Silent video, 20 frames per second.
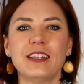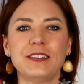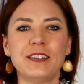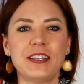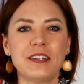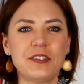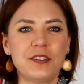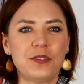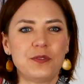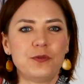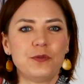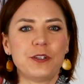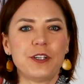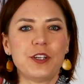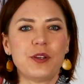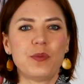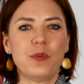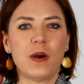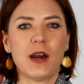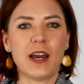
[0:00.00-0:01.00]
That's where
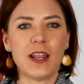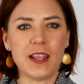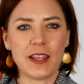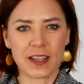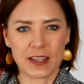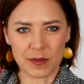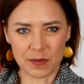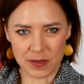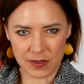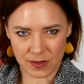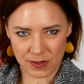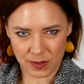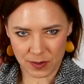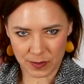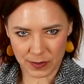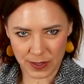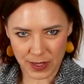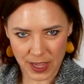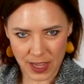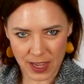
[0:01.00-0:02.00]
your body comes into
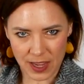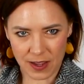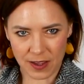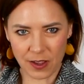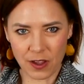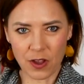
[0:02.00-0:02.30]
play,